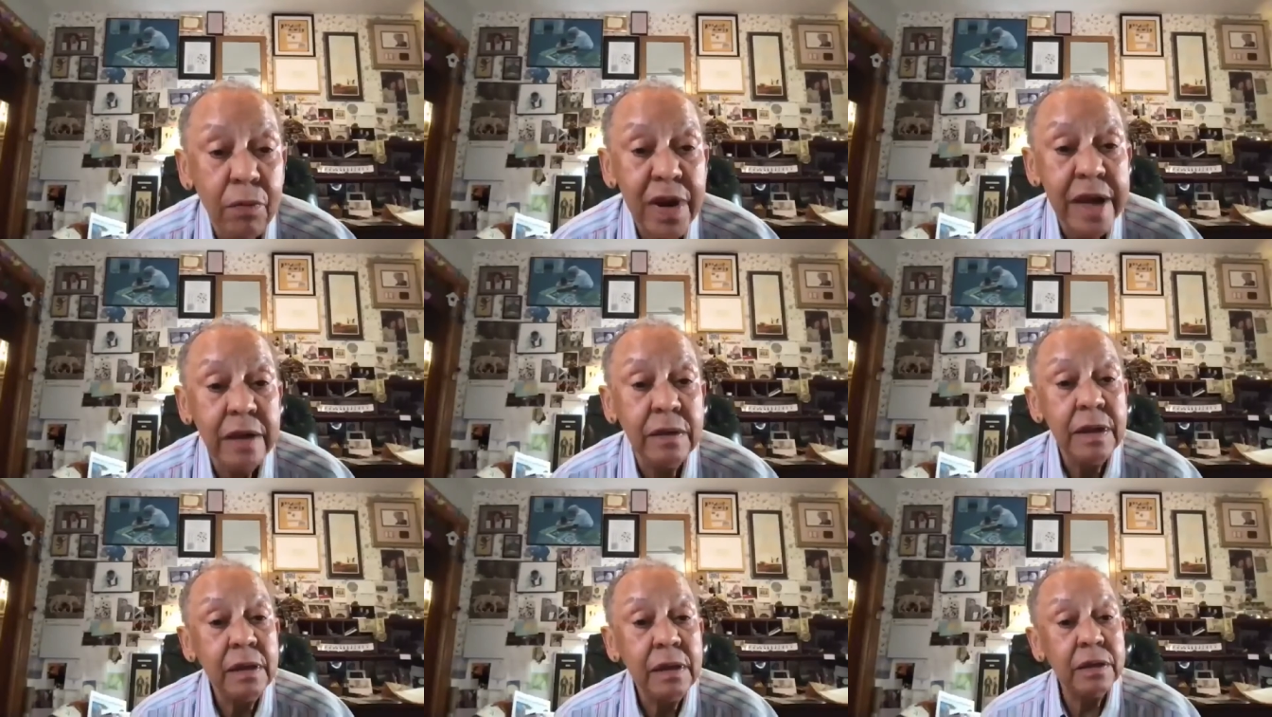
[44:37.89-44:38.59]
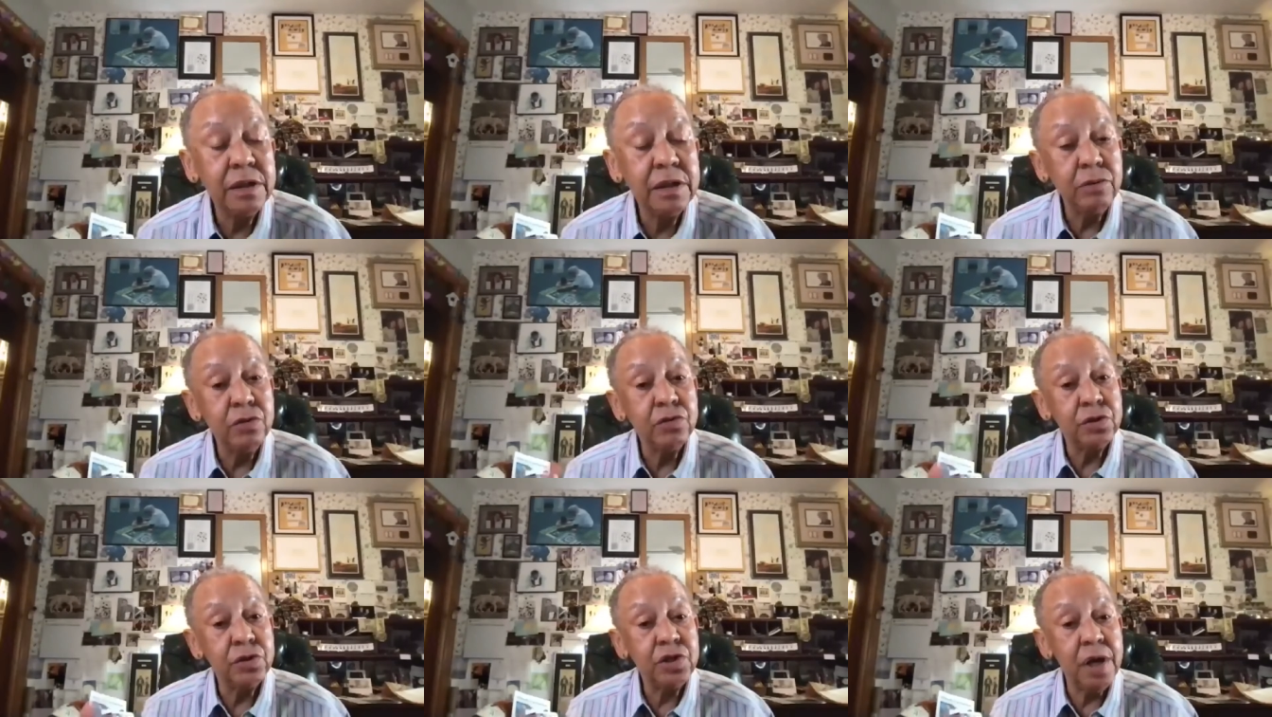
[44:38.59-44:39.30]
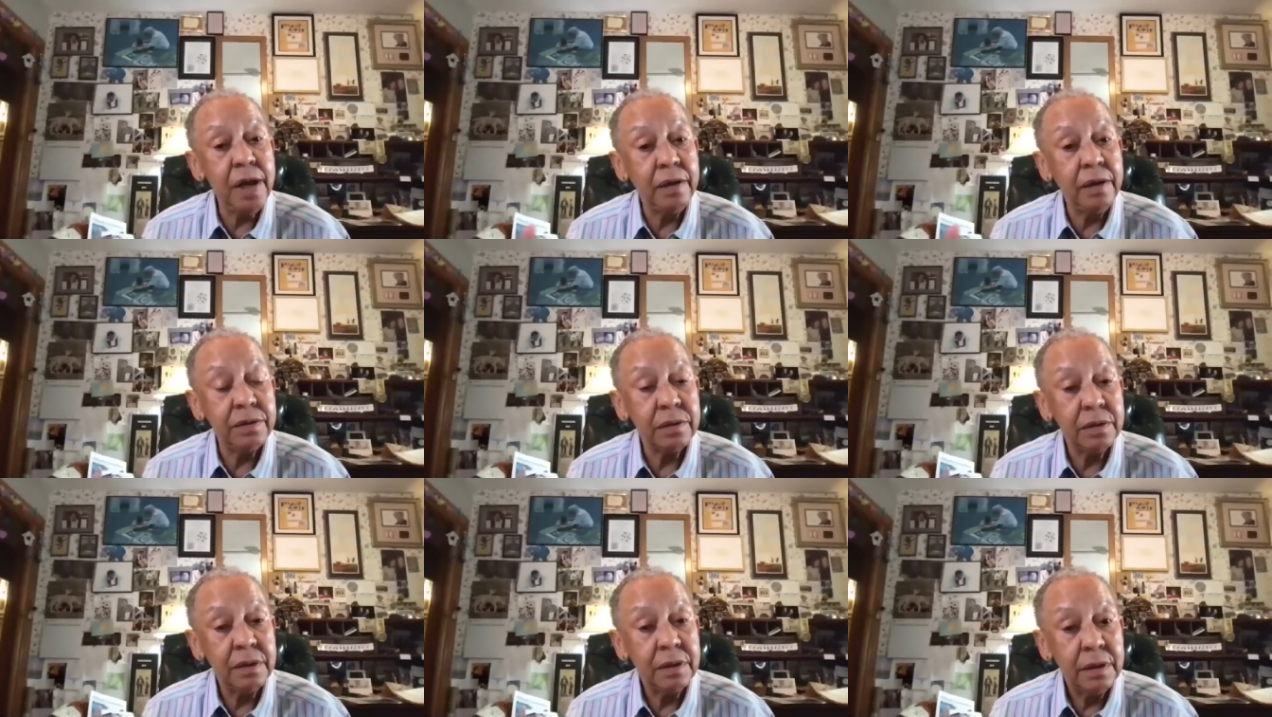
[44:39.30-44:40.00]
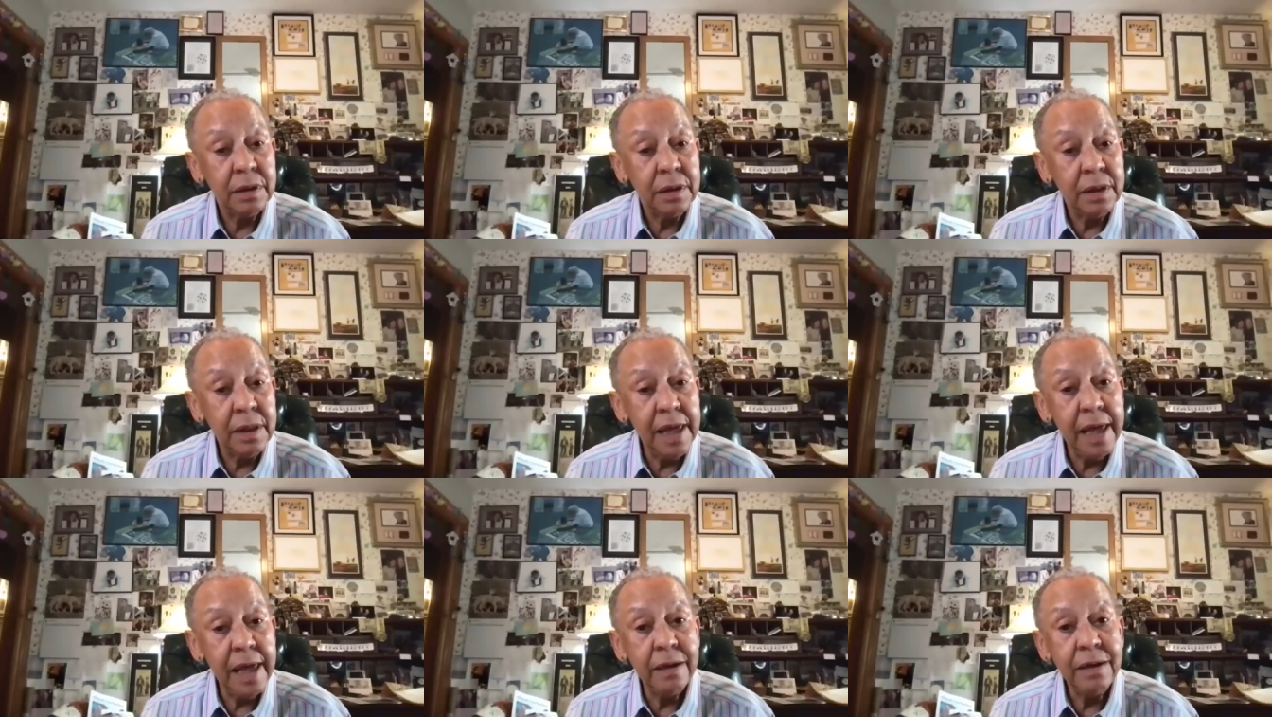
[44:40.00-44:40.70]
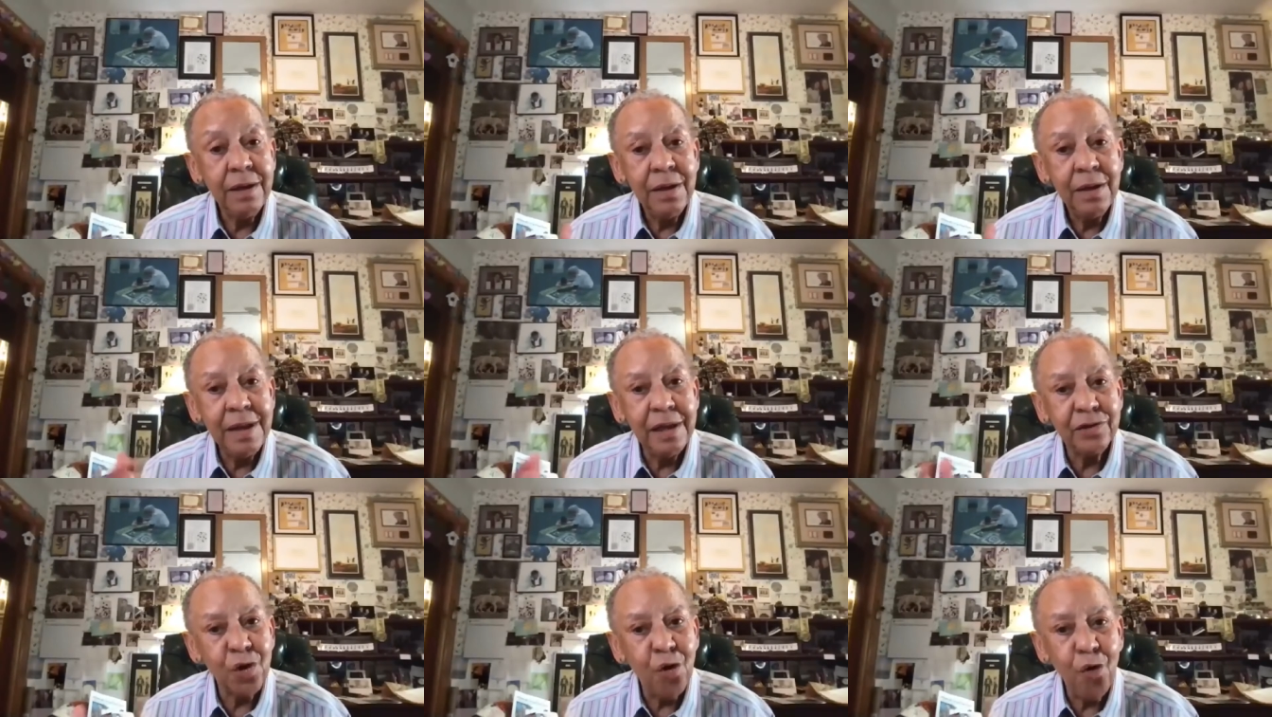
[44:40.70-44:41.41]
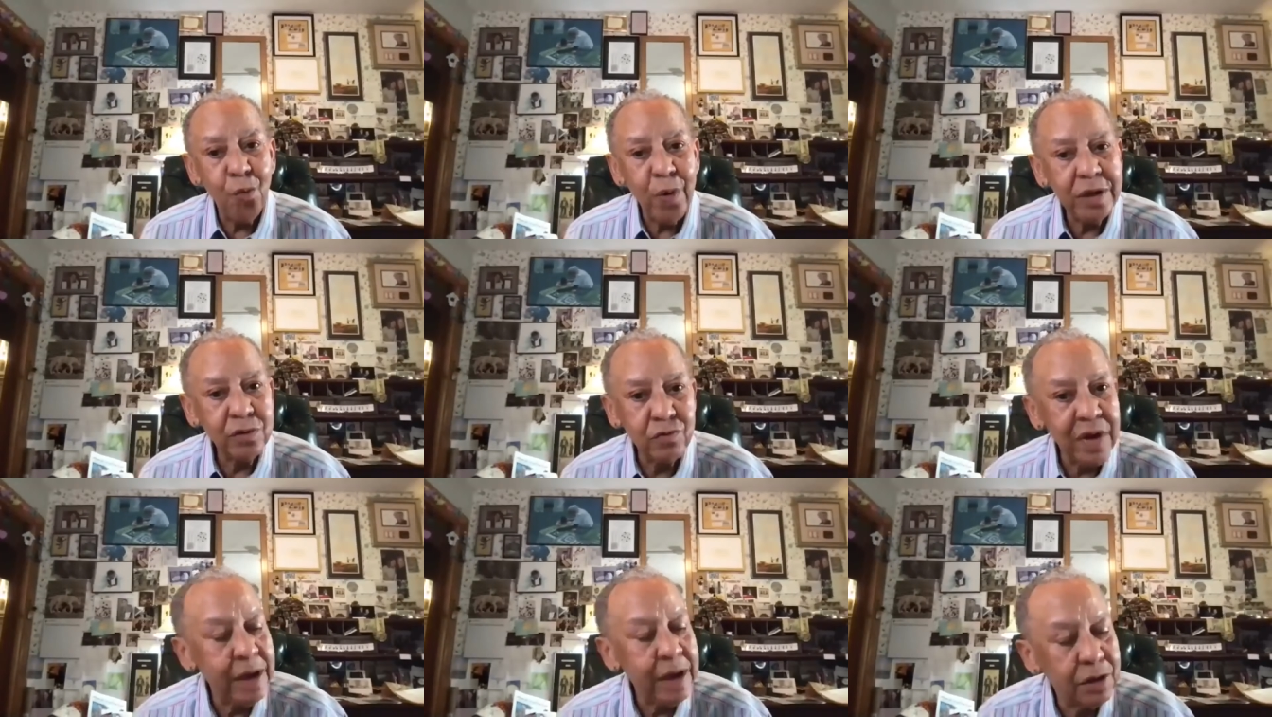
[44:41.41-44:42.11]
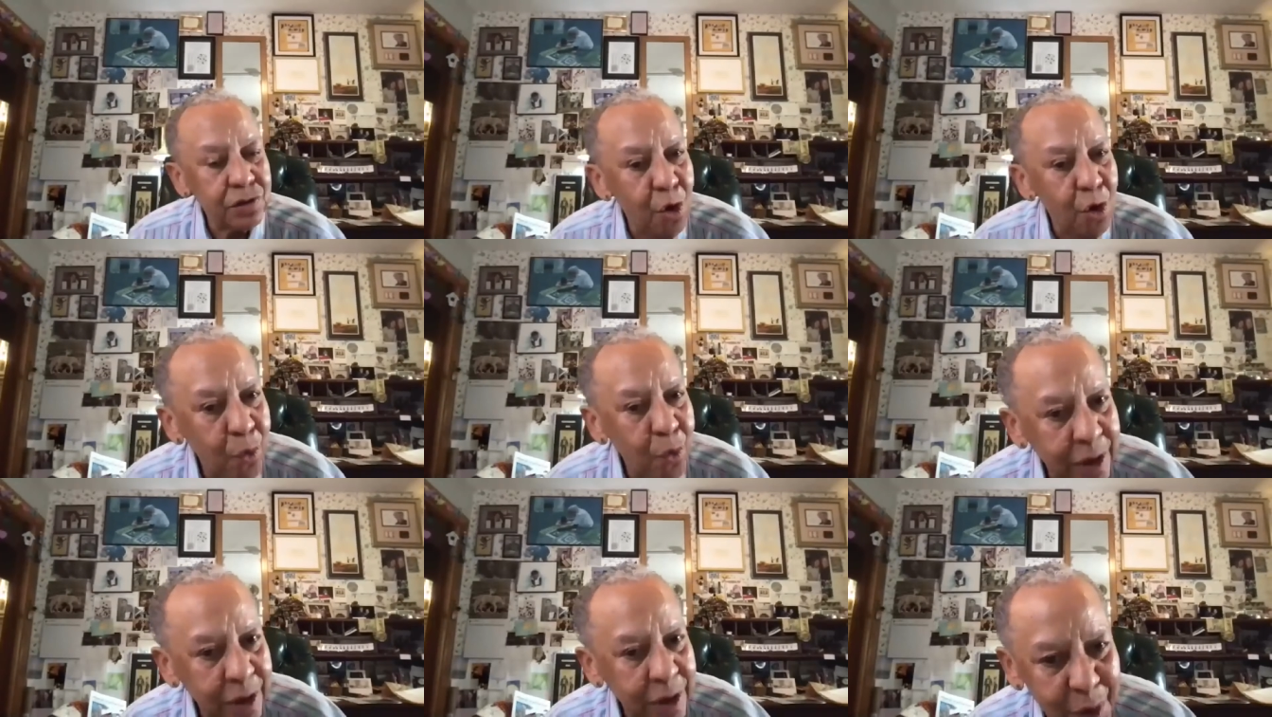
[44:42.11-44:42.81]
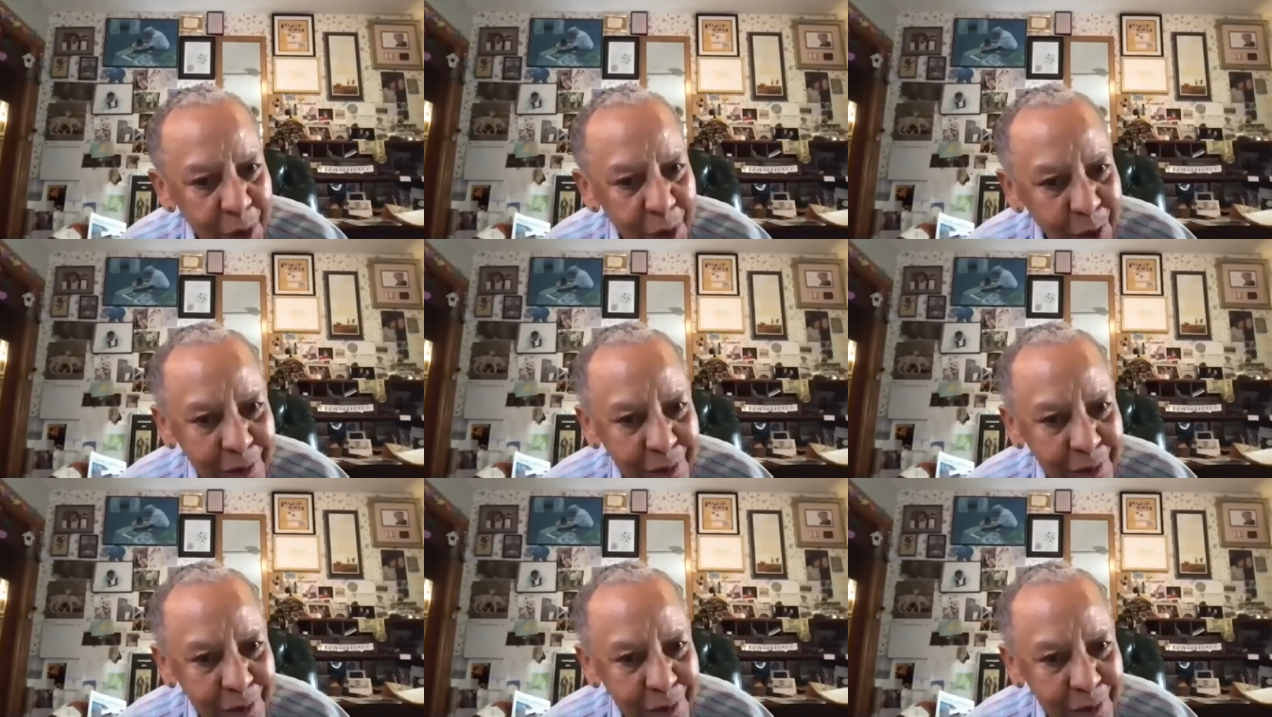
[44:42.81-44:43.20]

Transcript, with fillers: Rain continues to change, and rain is always welcome,